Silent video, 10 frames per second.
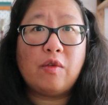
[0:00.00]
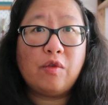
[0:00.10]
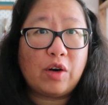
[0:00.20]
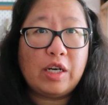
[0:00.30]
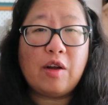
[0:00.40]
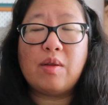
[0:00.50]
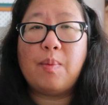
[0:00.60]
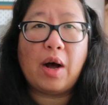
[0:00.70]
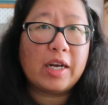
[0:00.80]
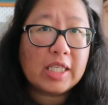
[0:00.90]
the front of the
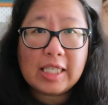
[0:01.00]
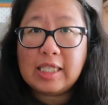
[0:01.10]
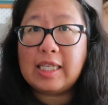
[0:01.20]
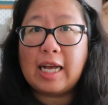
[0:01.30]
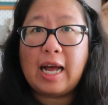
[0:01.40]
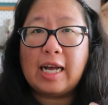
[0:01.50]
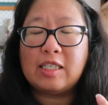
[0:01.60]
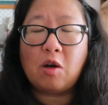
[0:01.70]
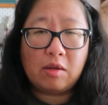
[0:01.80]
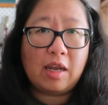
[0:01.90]
boxes that
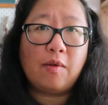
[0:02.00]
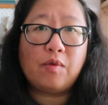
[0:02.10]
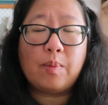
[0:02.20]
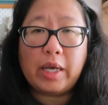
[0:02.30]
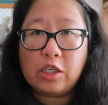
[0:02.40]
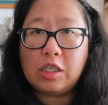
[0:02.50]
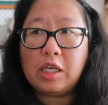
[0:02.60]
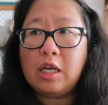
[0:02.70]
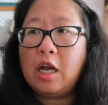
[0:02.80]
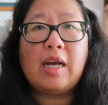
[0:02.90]
has all the information.